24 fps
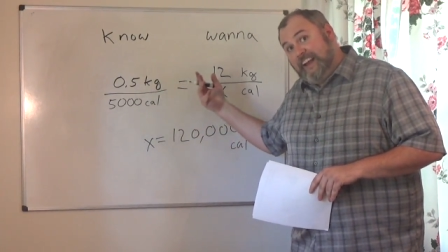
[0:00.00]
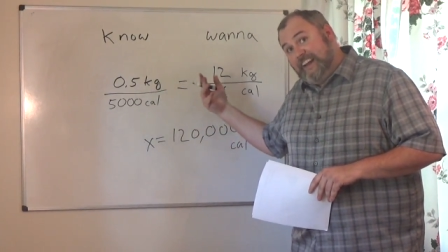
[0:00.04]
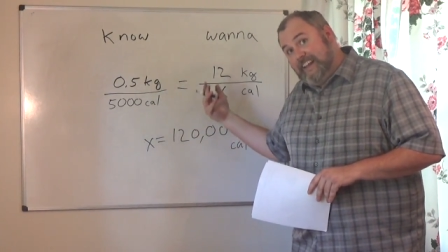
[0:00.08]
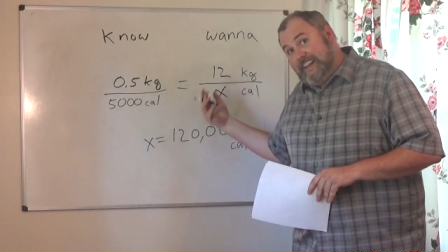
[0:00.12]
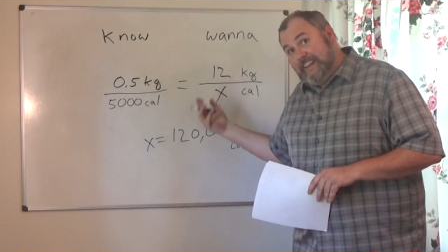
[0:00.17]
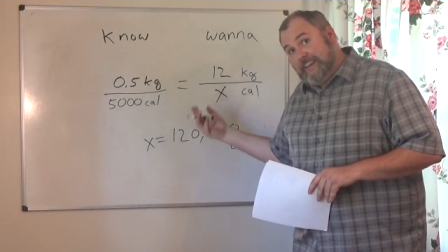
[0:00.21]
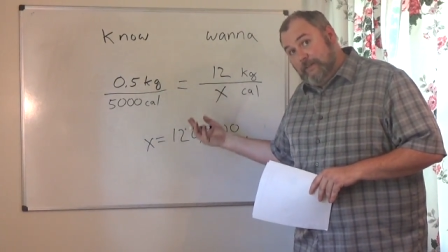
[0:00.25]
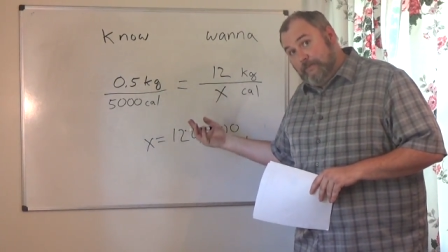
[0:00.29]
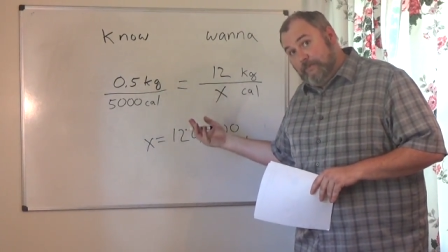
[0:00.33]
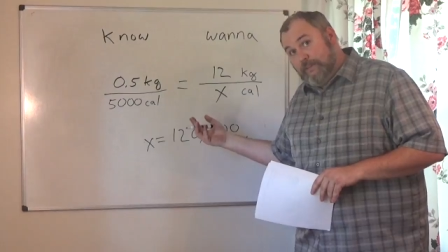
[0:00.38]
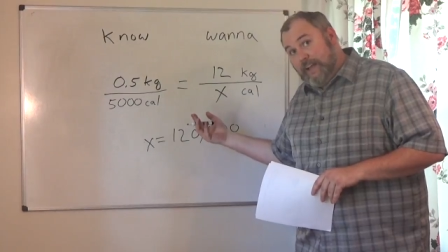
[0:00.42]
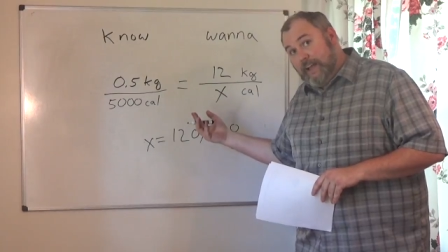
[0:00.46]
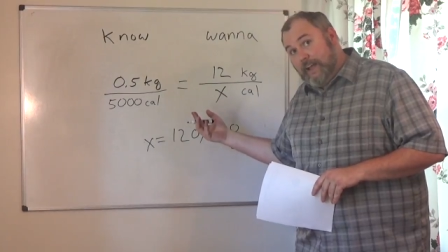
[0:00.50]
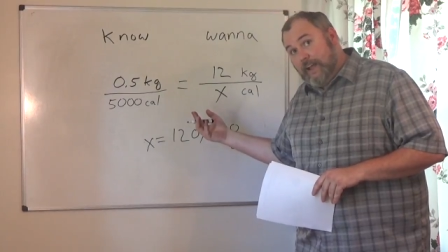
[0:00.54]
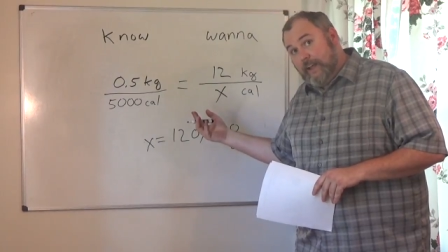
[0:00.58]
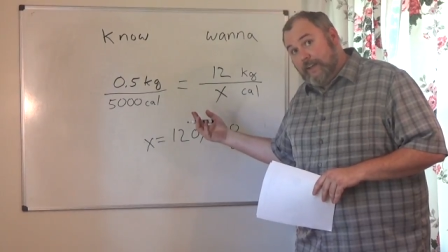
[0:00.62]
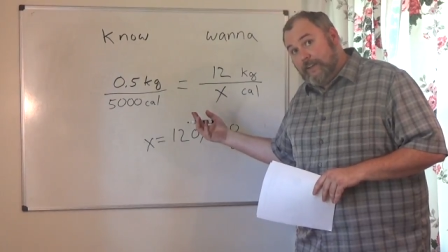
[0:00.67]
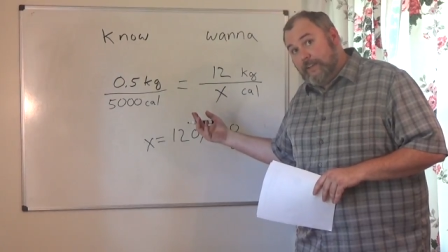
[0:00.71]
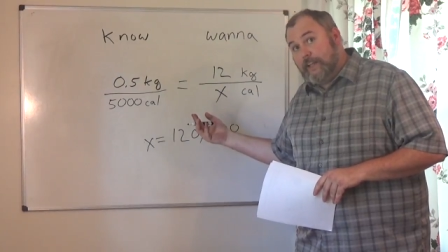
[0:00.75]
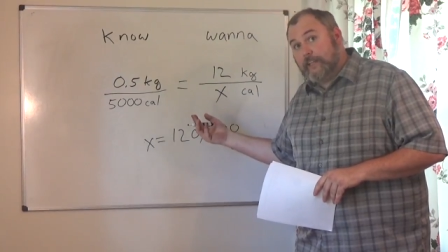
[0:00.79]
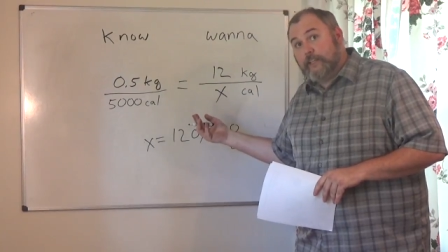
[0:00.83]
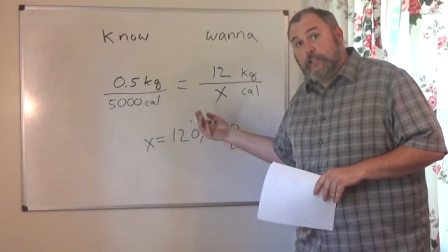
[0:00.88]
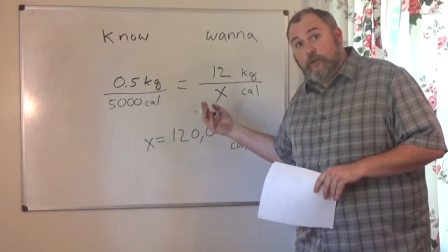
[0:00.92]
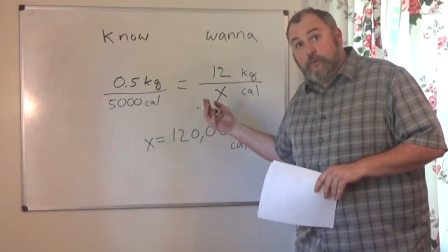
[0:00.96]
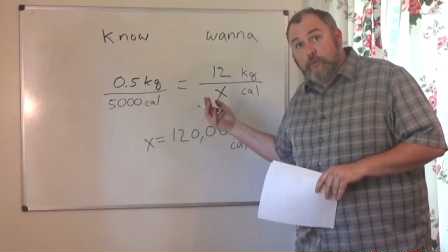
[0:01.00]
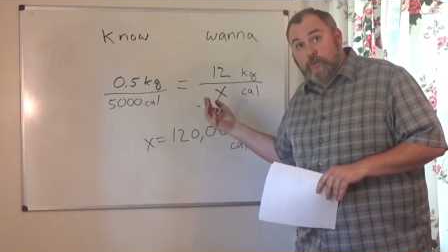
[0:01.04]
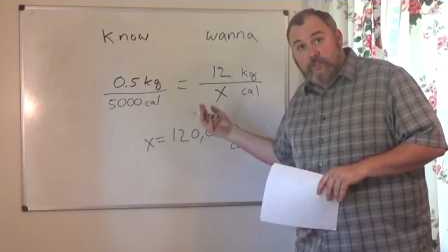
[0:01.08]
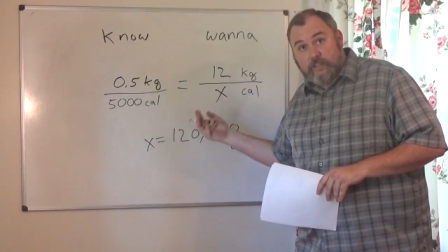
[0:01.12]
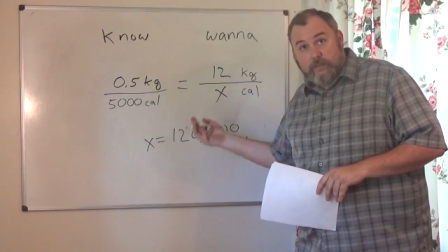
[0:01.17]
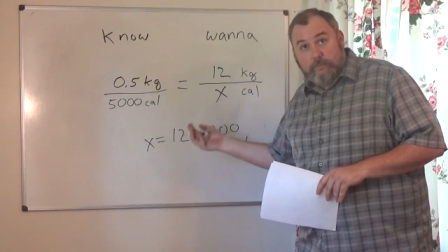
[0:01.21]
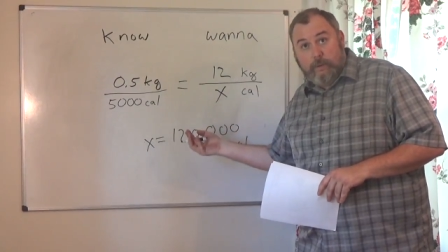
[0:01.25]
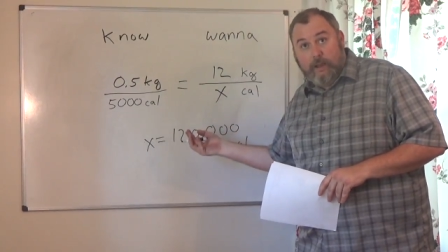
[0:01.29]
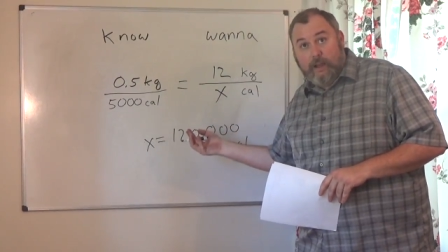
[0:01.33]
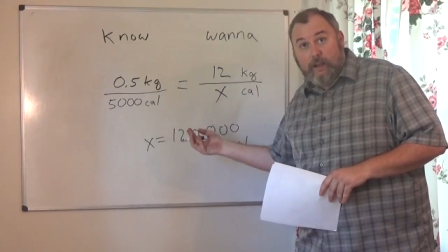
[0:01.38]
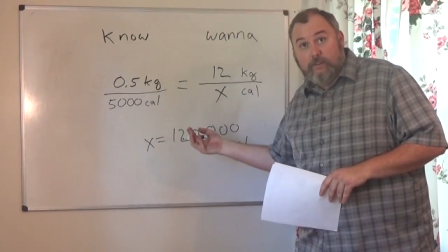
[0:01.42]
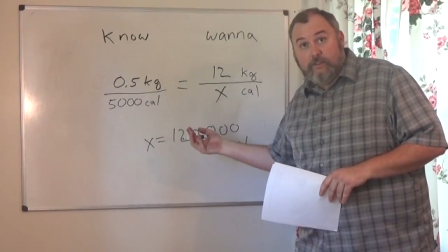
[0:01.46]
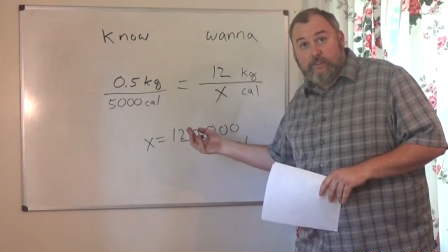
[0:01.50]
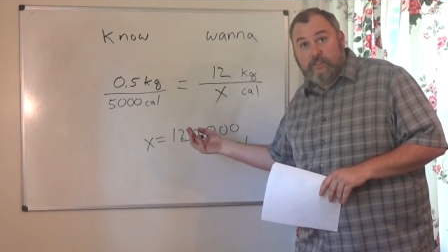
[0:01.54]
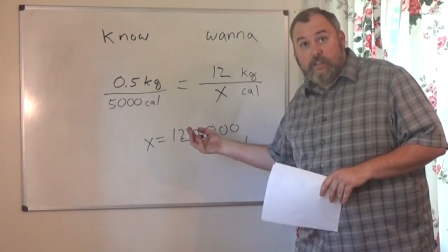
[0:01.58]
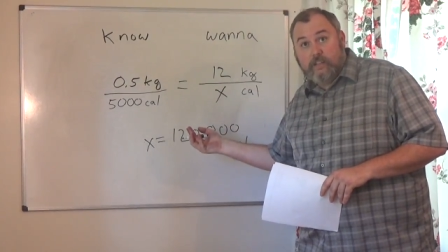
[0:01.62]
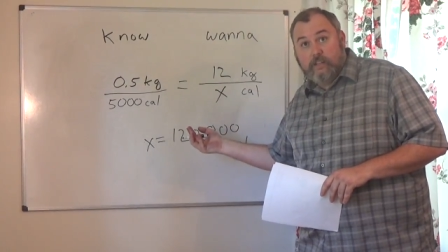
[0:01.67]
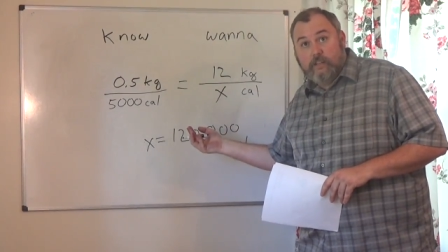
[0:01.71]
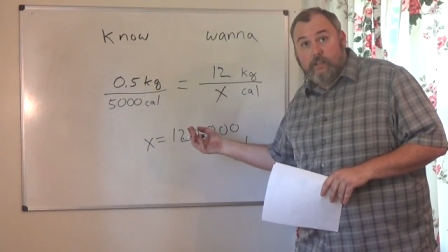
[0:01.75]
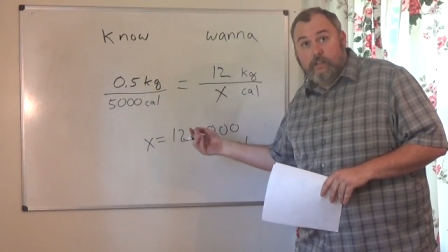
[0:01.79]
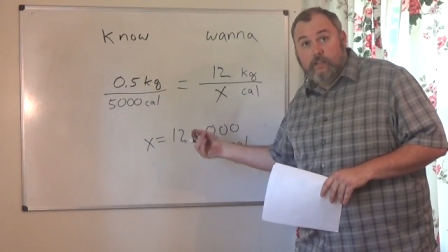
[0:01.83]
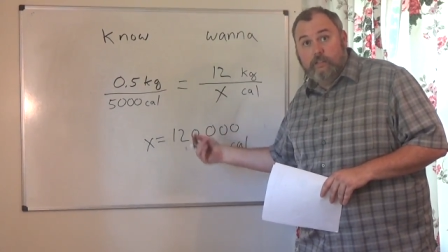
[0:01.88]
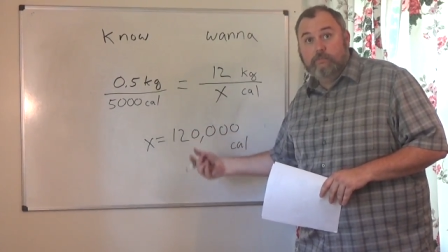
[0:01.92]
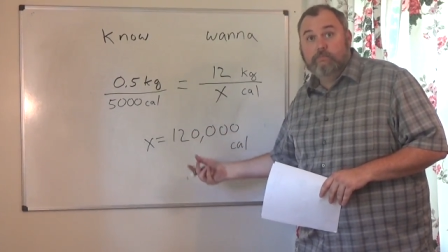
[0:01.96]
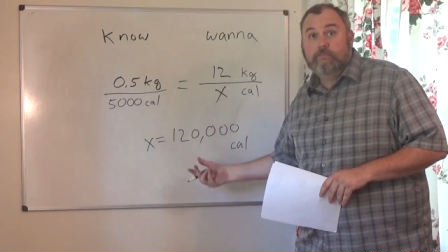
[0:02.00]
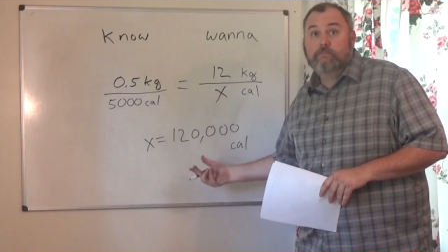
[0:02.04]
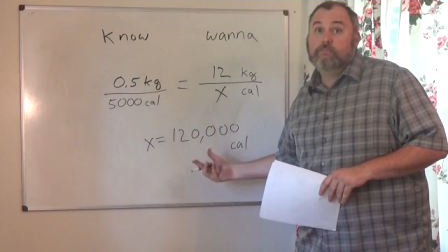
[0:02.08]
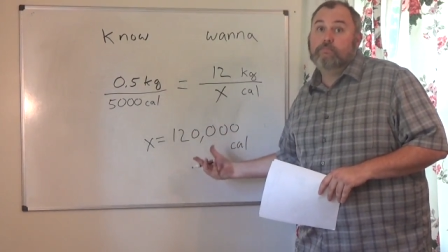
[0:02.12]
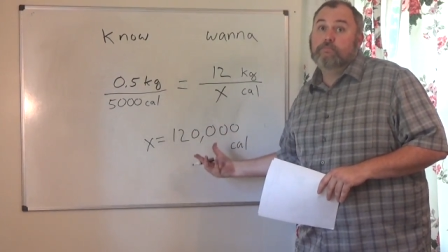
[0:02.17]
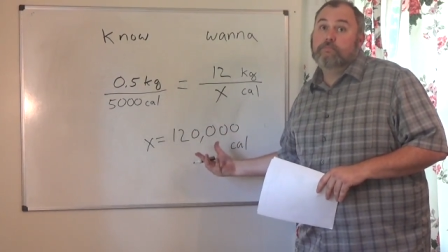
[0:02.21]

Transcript: and divide like you were supposed to,